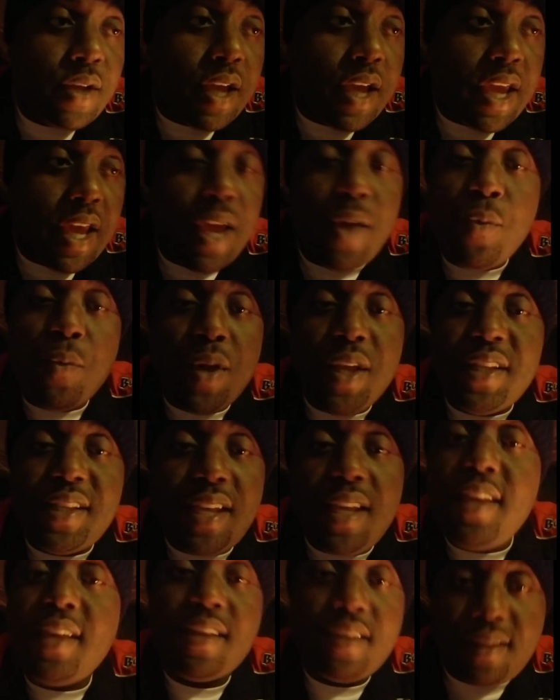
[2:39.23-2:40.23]
in week
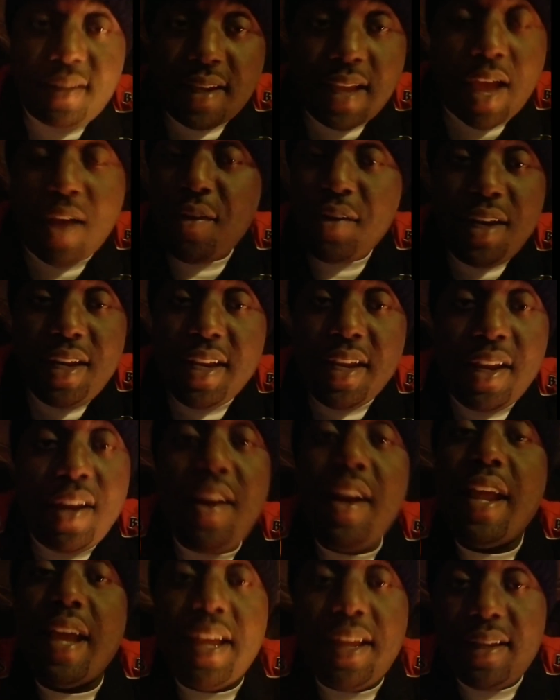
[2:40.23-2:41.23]
10. I don't need to hear
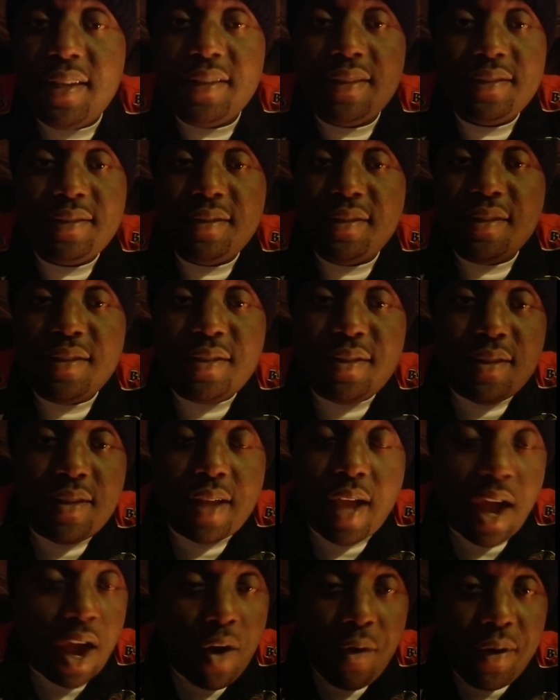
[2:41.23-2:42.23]
that.
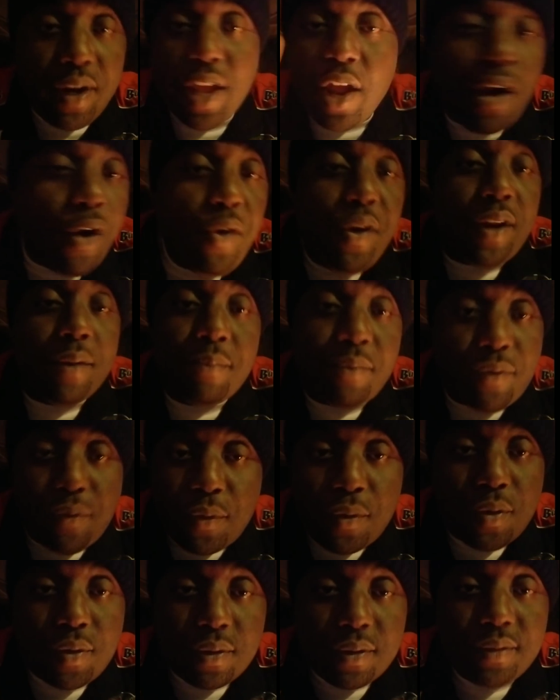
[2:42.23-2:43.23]
I already heard it before.
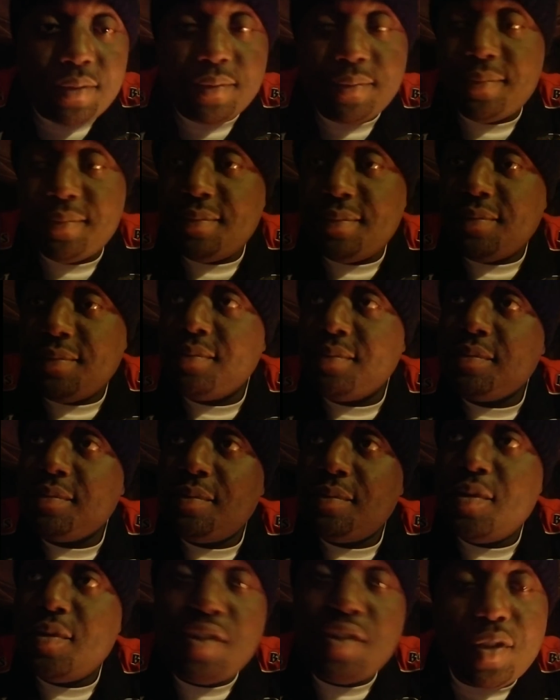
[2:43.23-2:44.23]

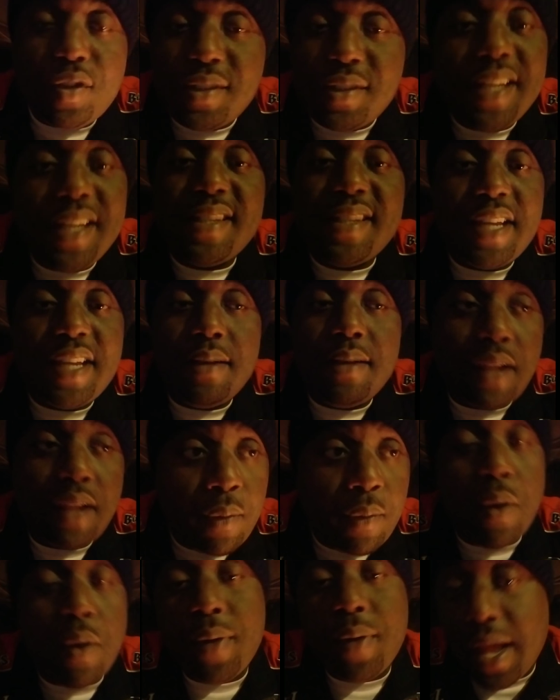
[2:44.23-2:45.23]
You're just going to say the same
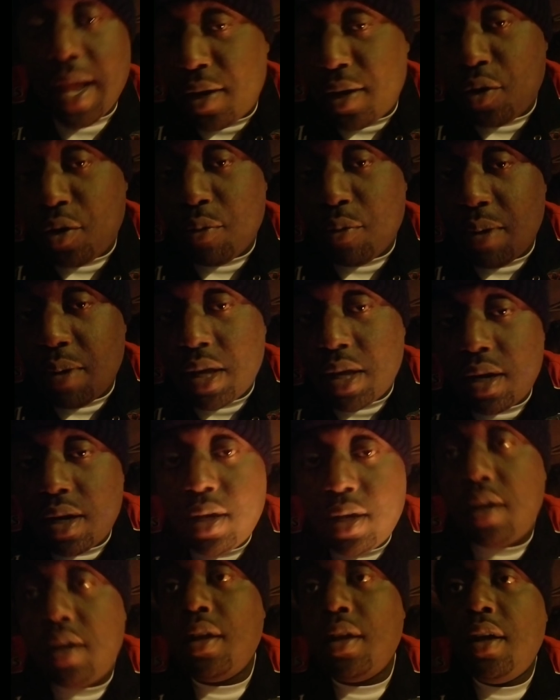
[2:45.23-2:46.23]
thing. Well, we got to do
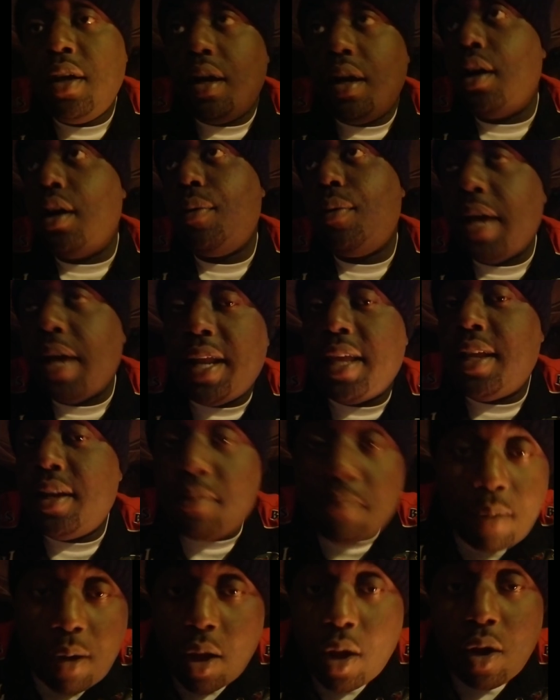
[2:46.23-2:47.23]
better. We got to get the
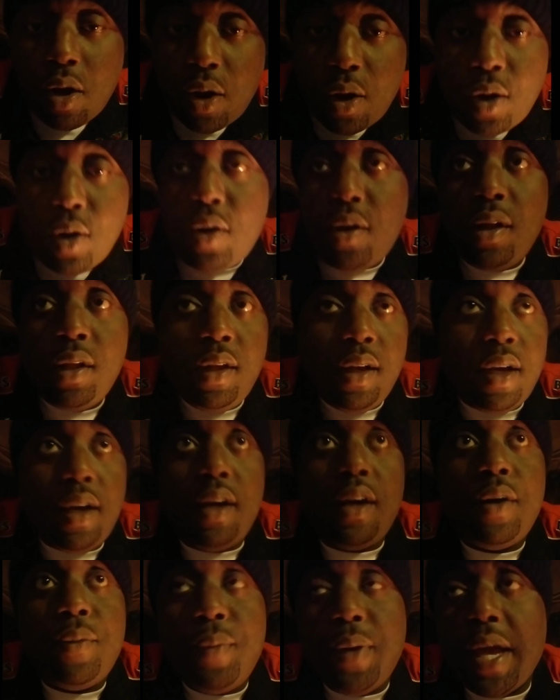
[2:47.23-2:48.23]
ball.
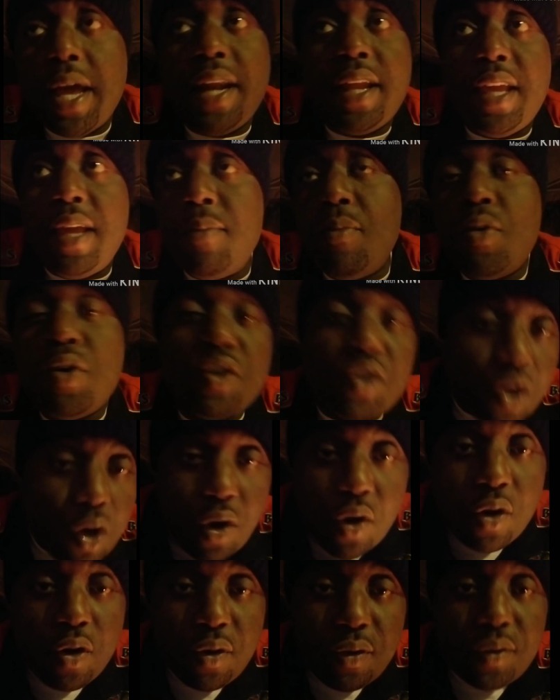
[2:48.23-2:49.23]
We got to get more
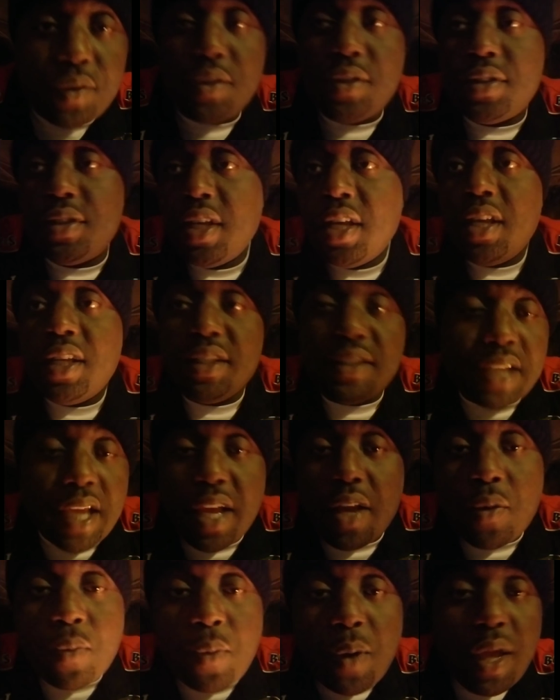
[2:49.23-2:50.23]
turnovers and
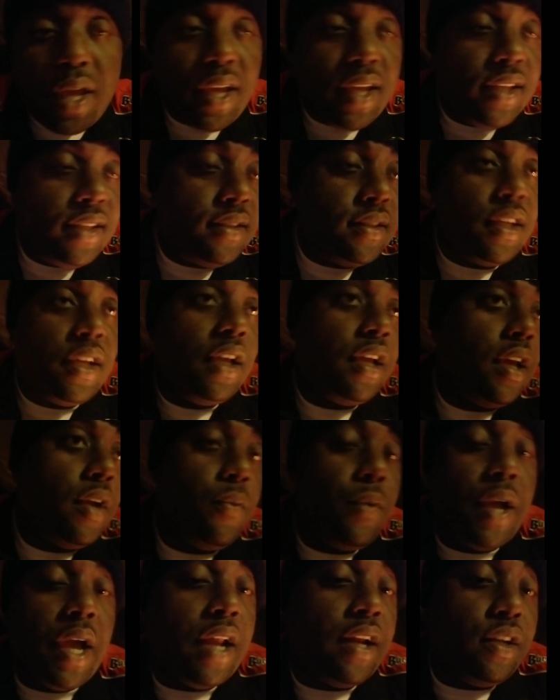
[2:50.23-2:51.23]
takeaways. And
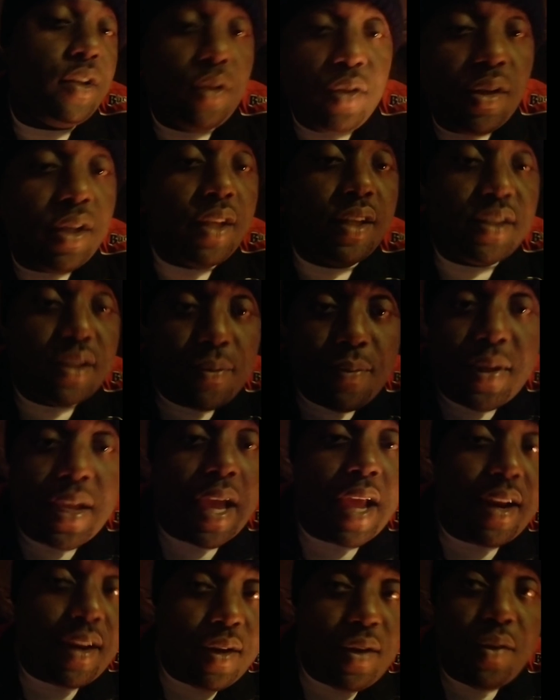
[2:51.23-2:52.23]
we got to do this and we
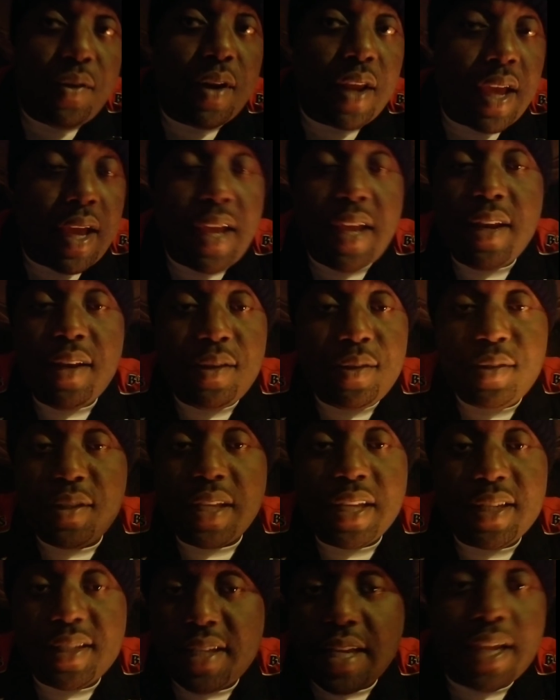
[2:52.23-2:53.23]
got to do that. And you
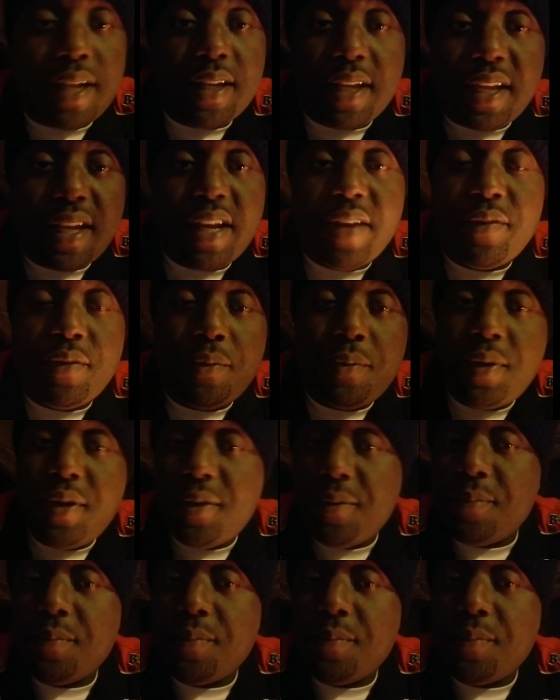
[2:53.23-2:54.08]
say the same thing every week.